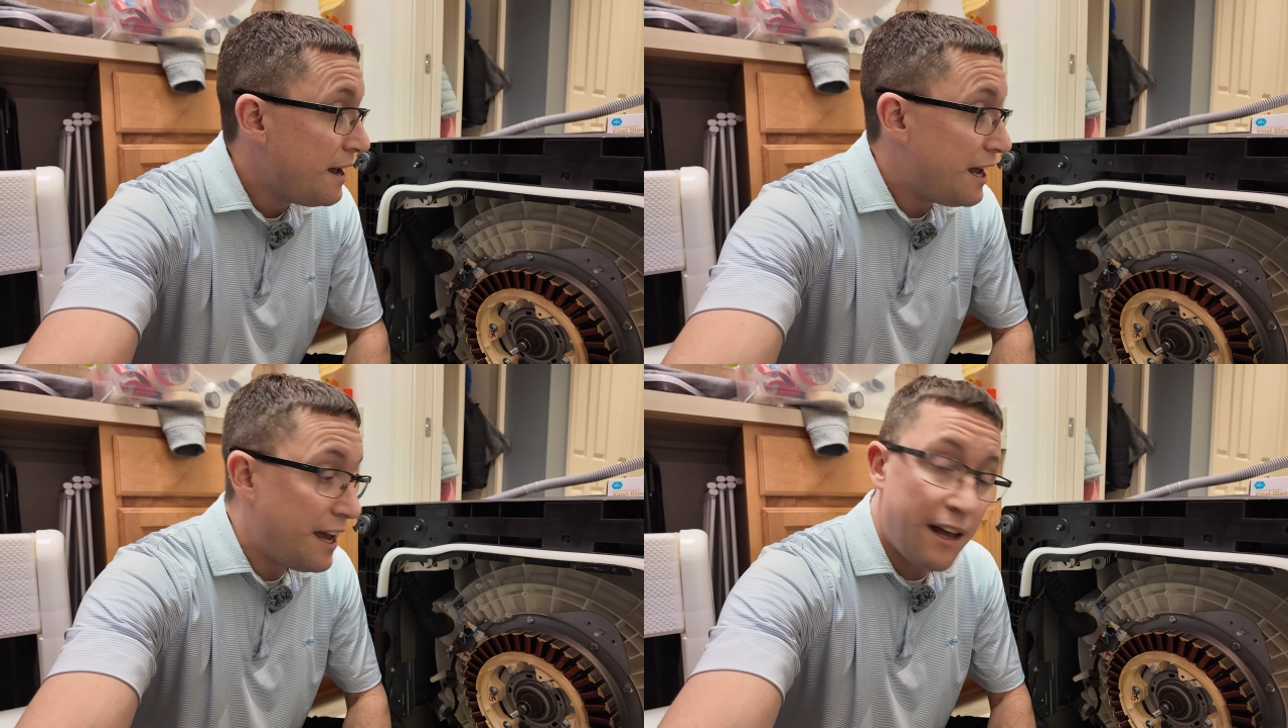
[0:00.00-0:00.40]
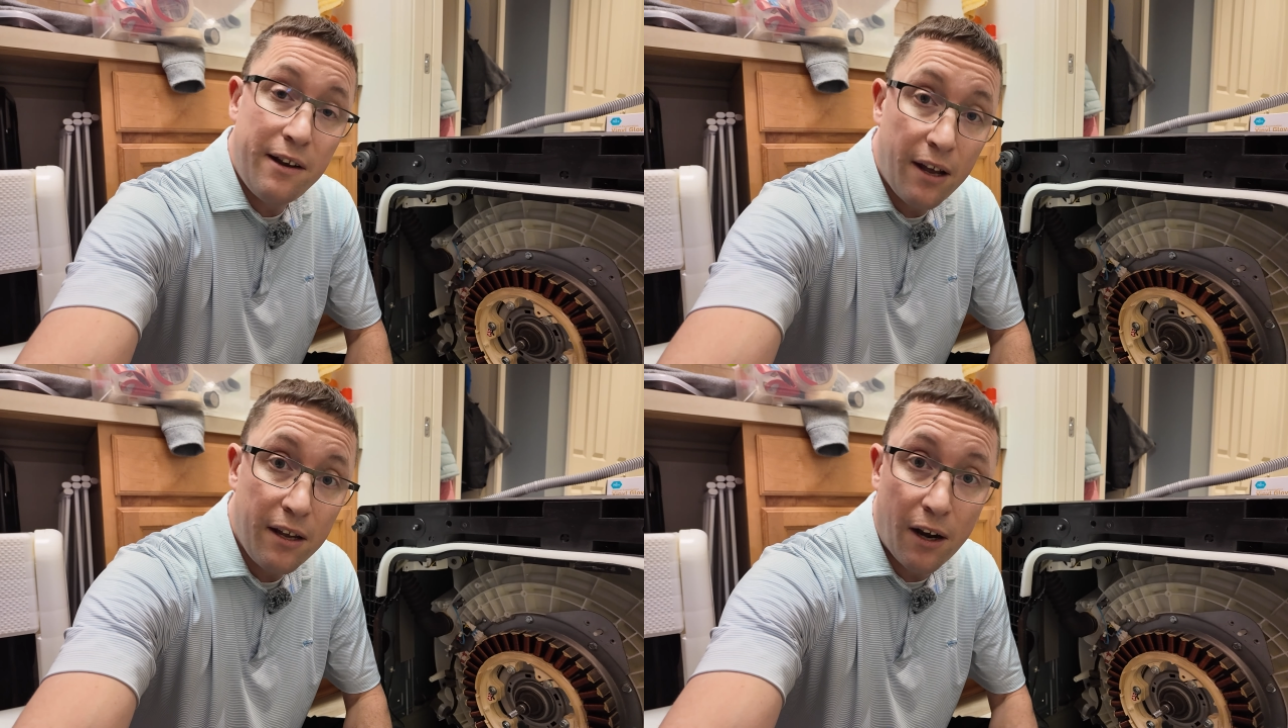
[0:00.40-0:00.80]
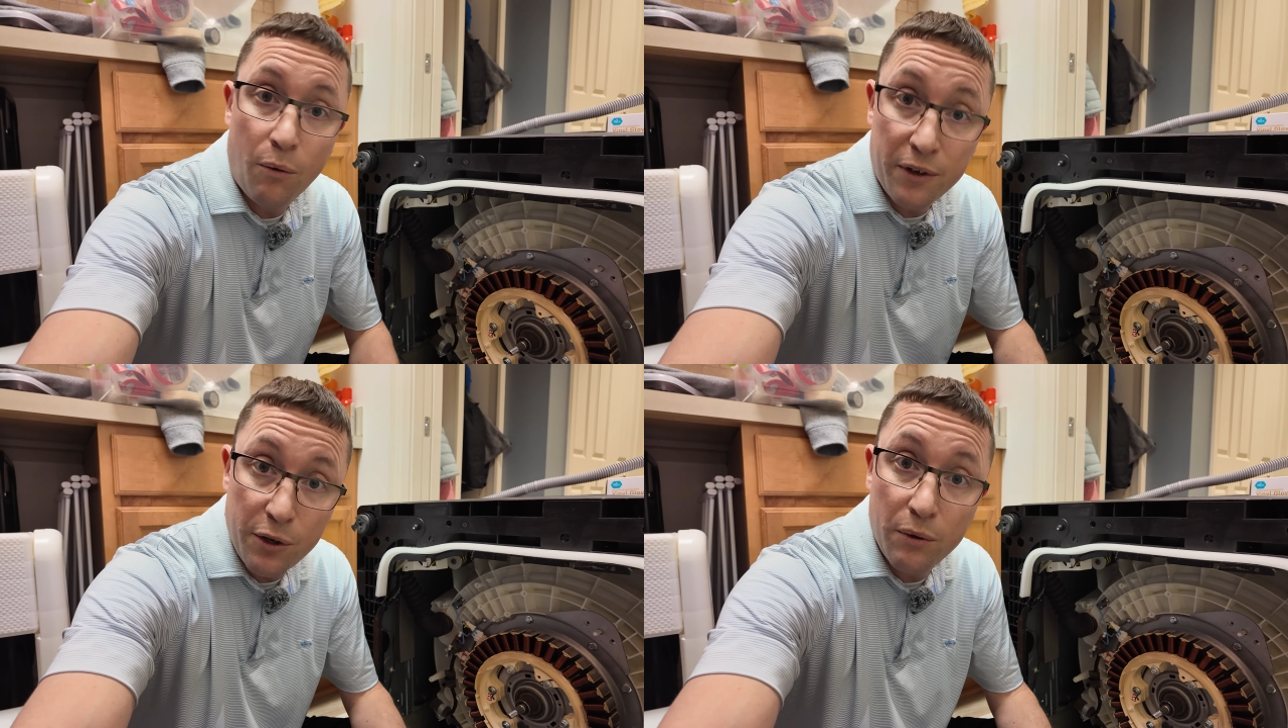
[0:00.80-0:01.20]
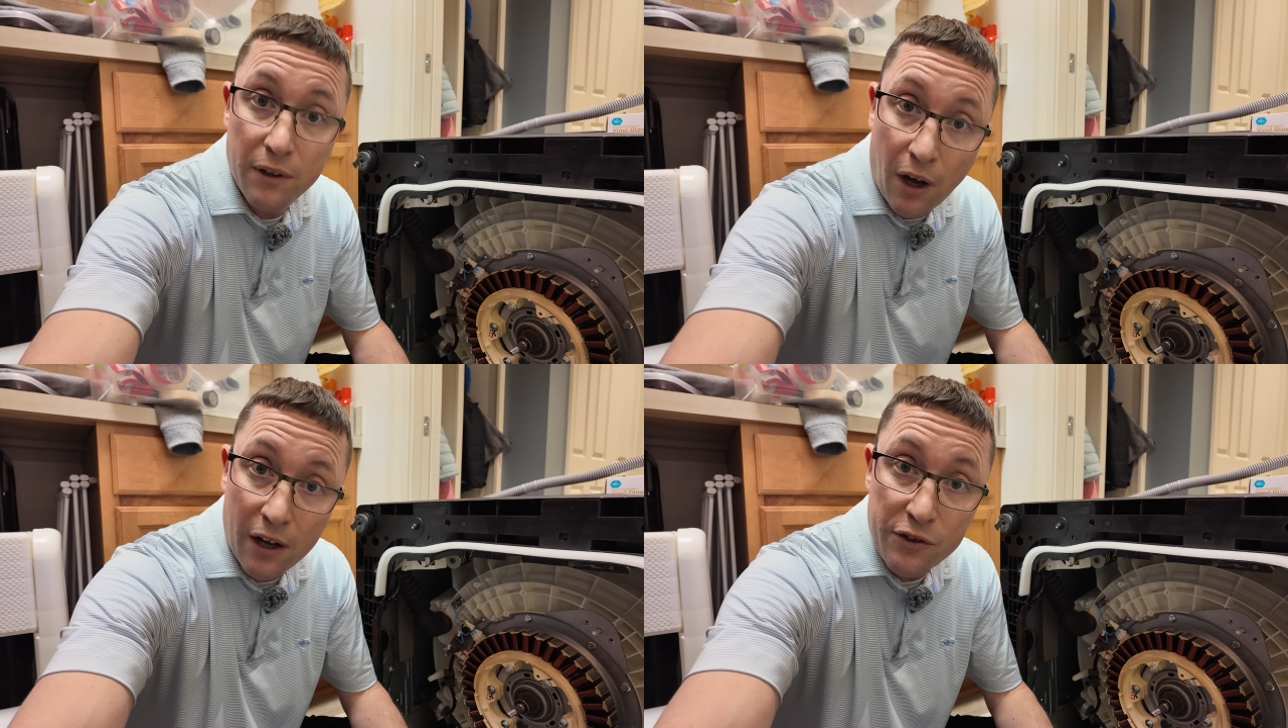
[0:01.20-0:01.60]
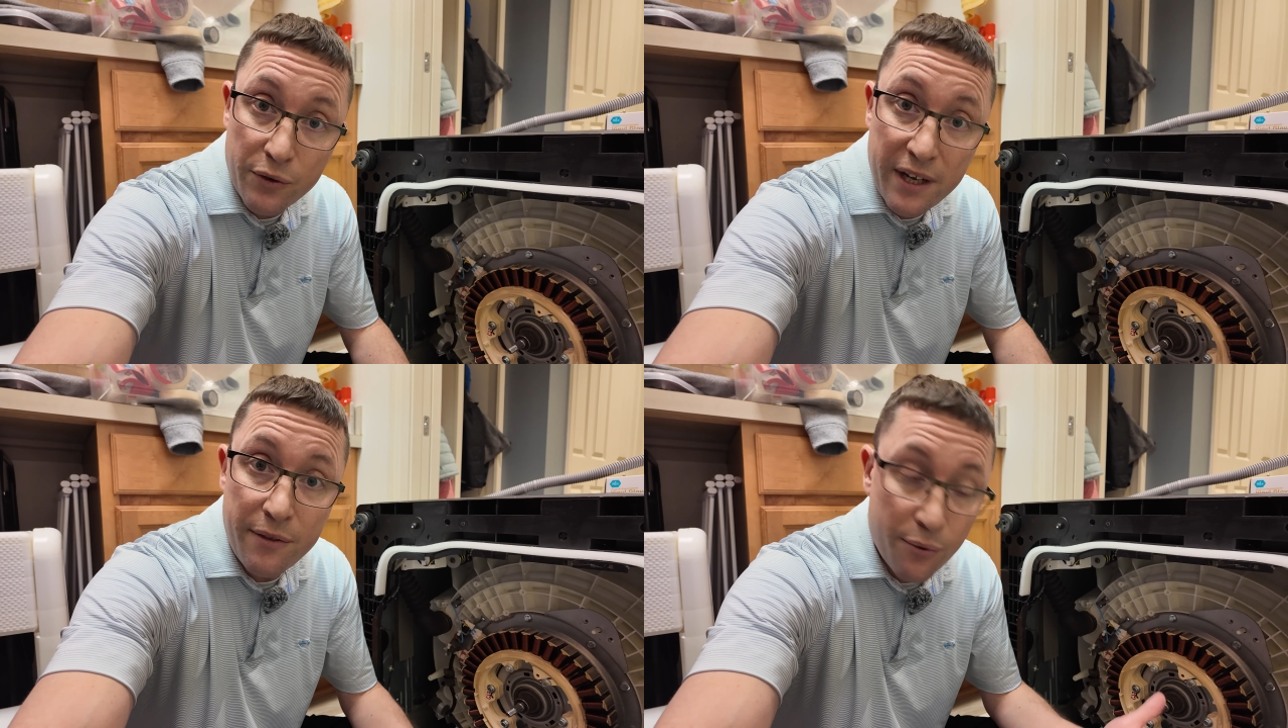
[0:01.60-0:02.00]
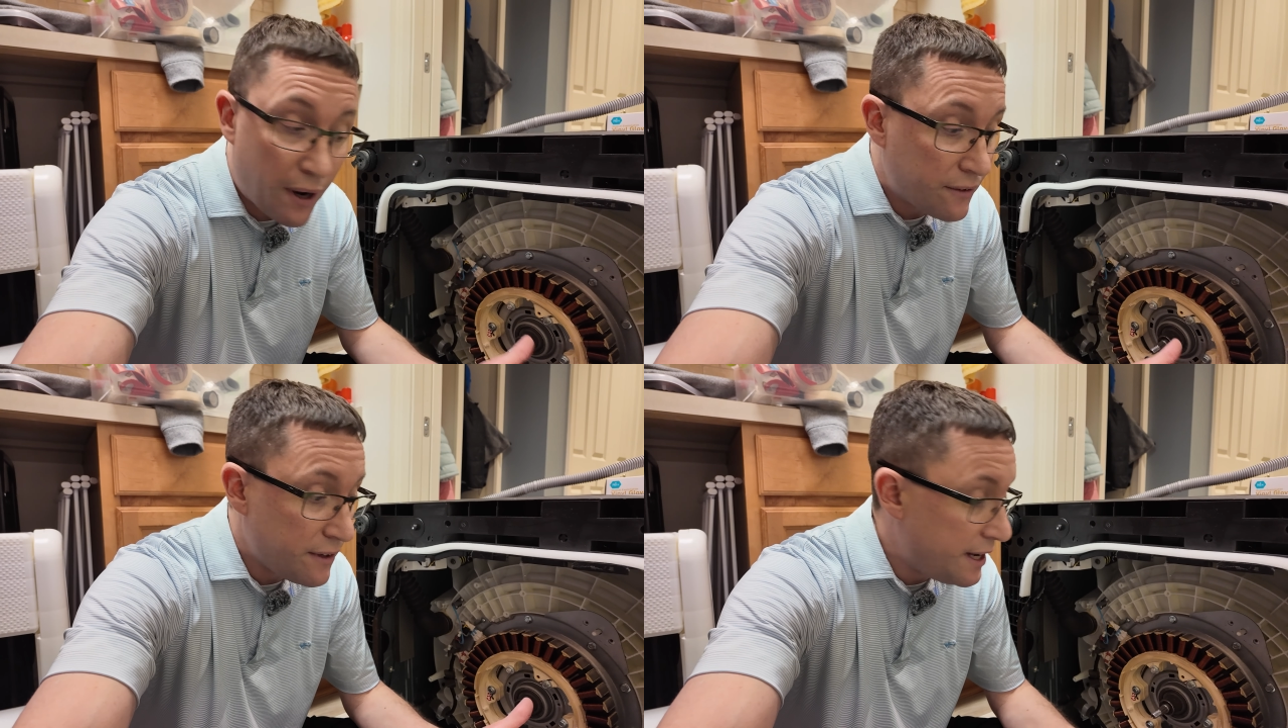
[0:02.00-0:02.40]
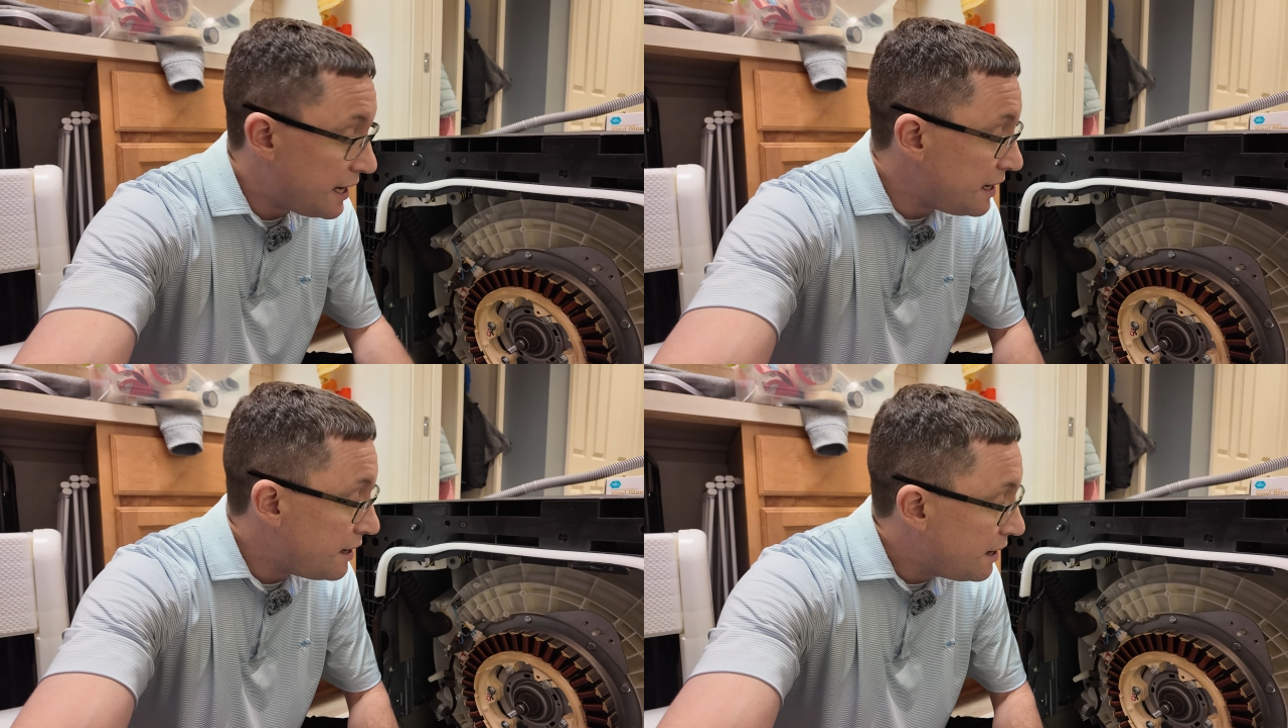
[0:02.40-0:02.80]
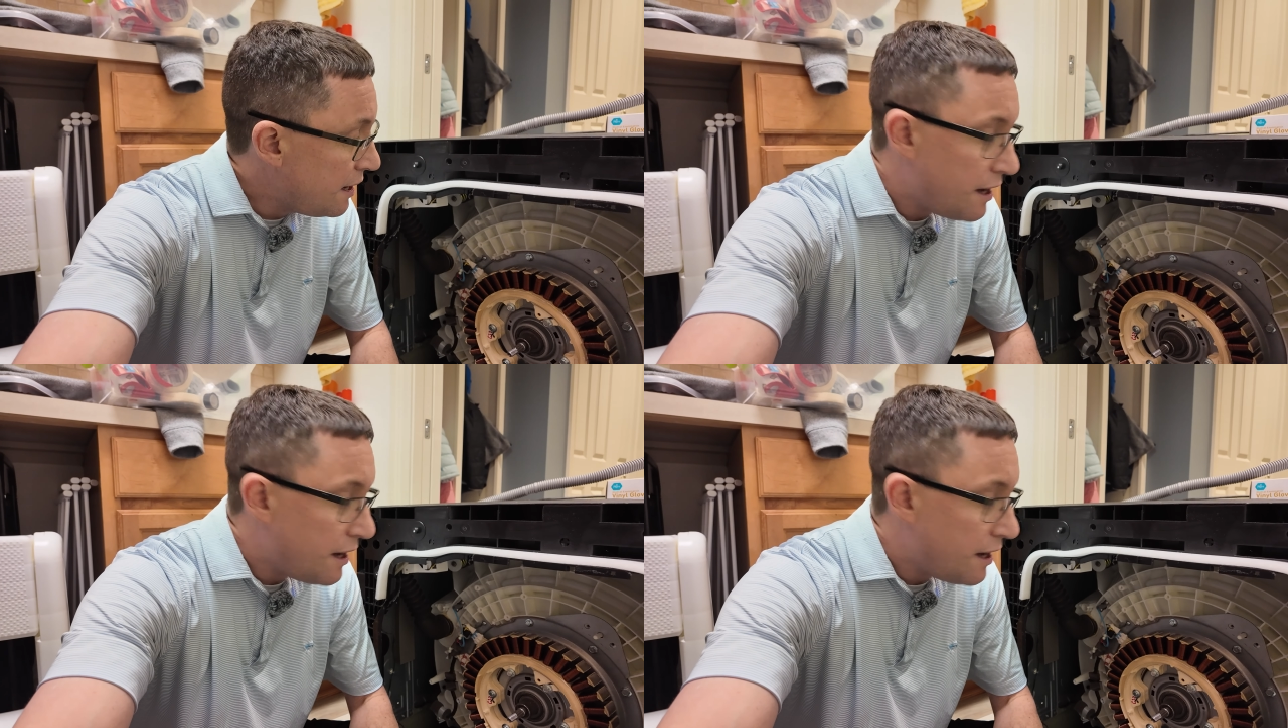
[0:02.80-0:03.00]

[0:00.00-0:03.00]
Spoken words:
and we're doing laundry throughout the day,